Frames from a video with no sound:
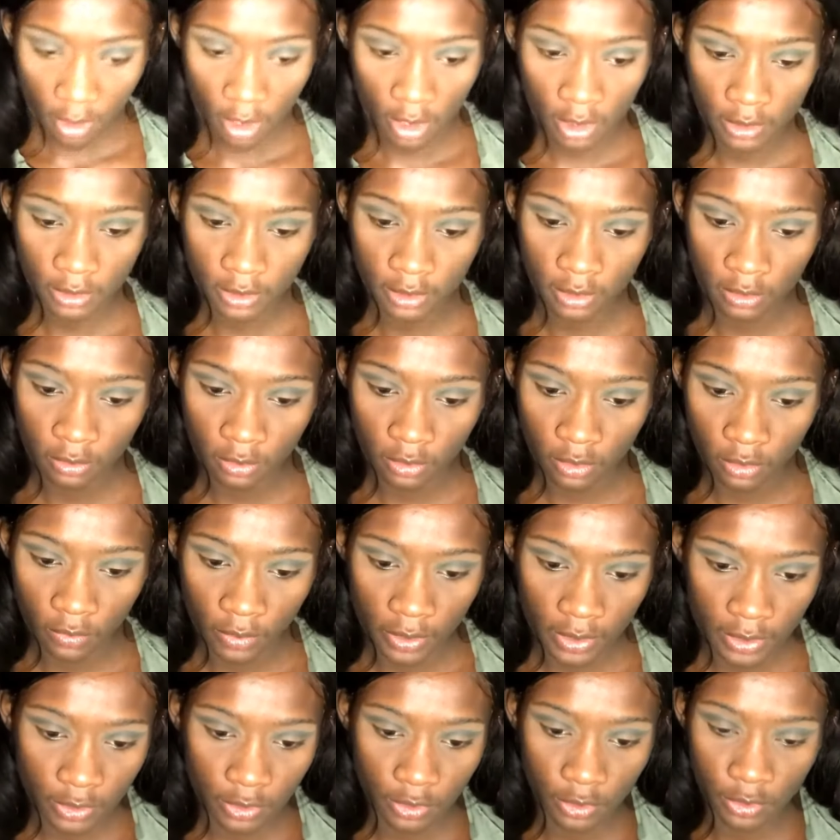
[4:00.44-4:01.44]
also
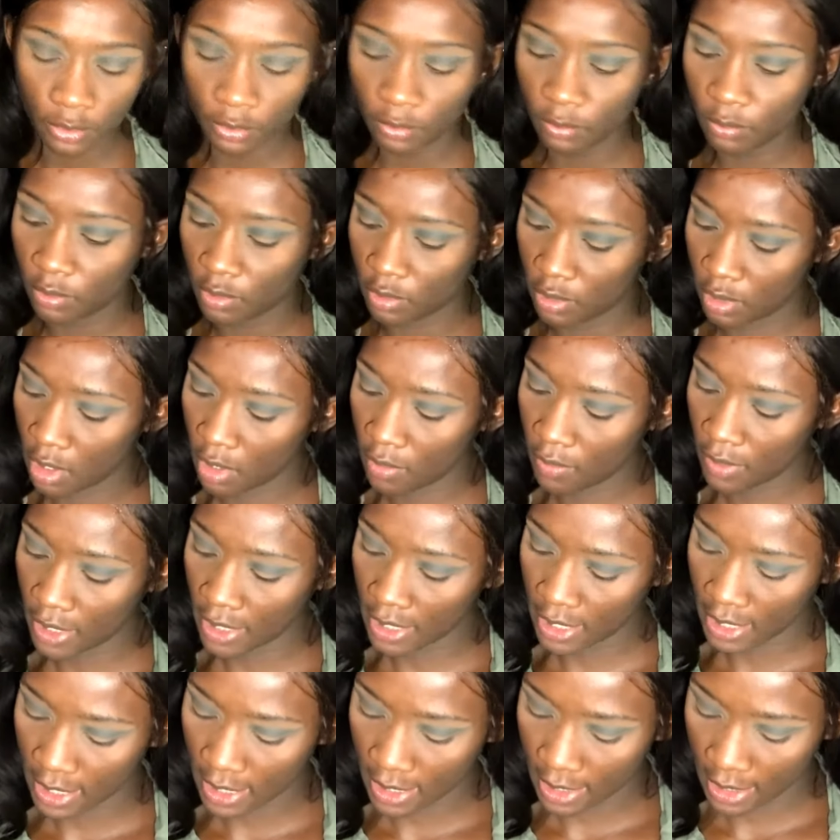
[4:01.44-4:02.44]
going to go
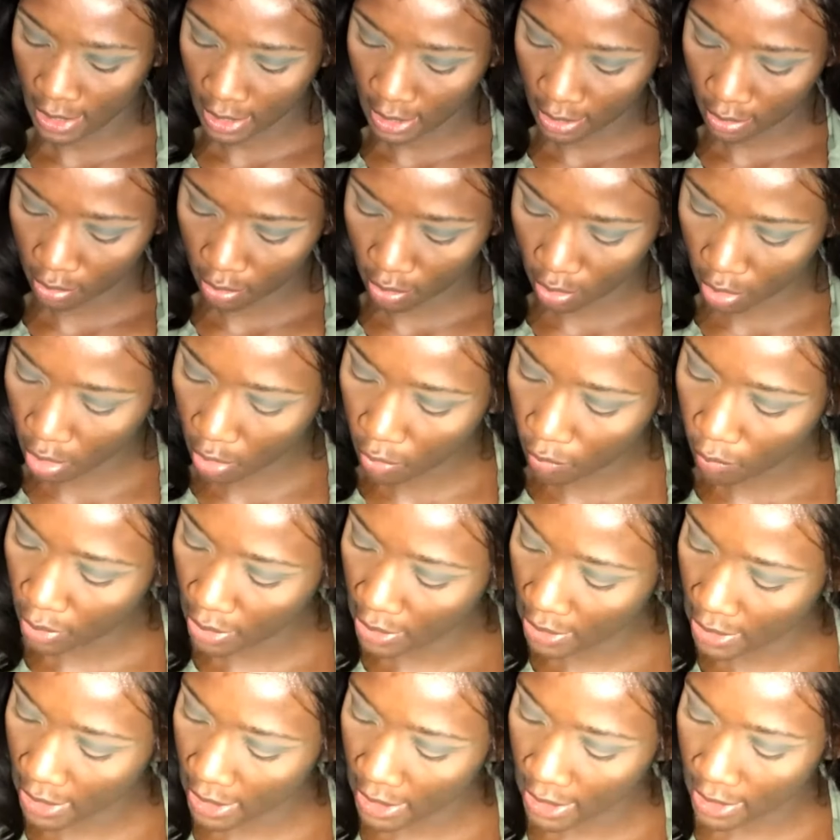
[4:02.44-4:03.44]
ahead and go
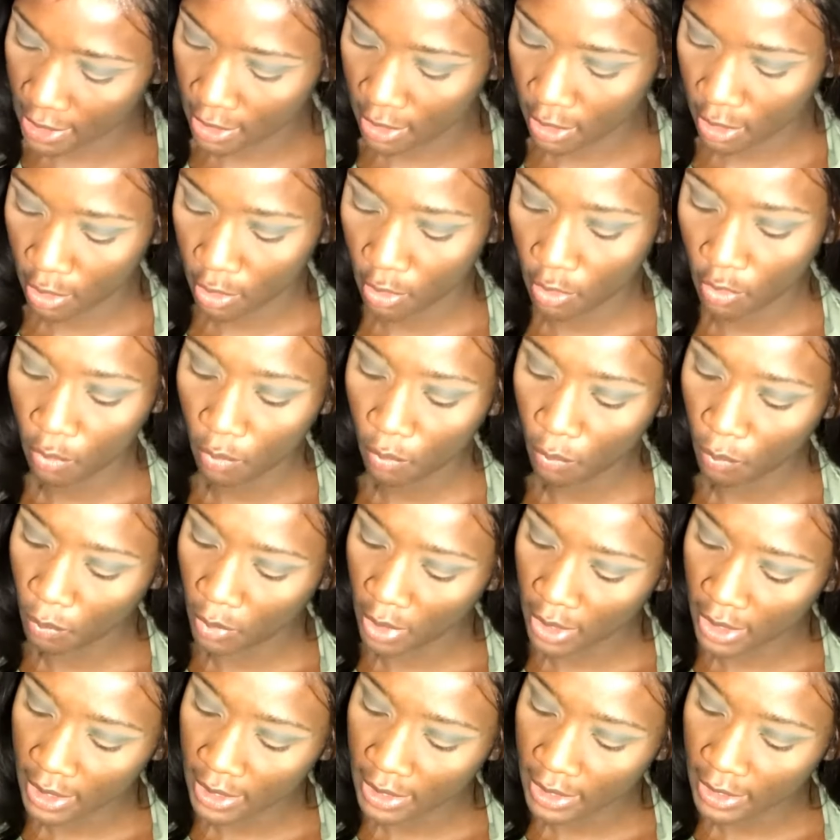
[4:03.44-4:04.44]
in
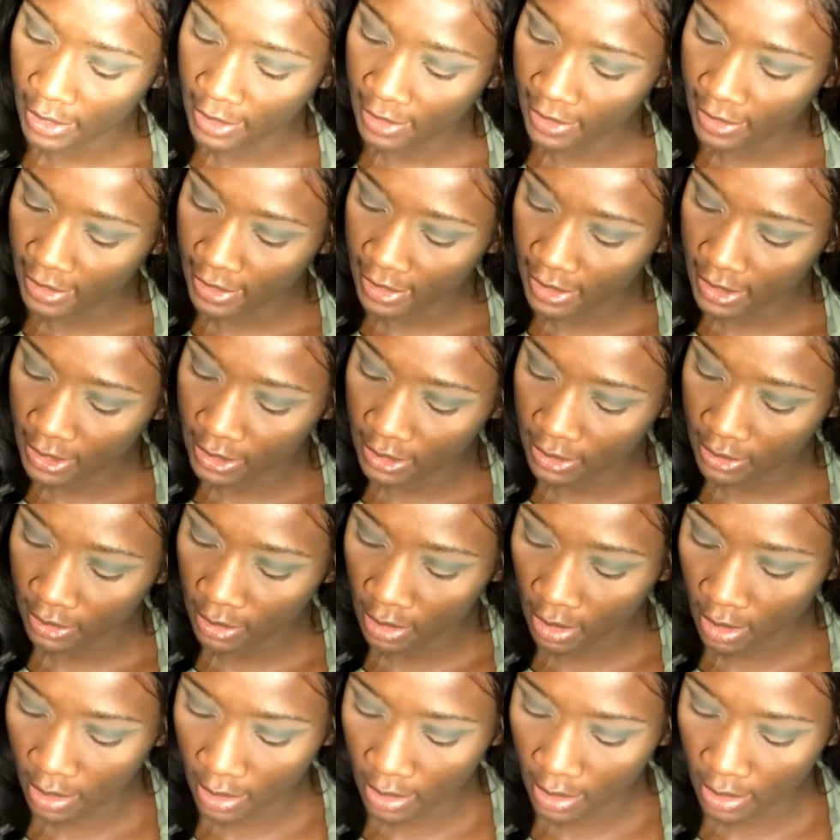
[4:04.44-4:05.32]
with this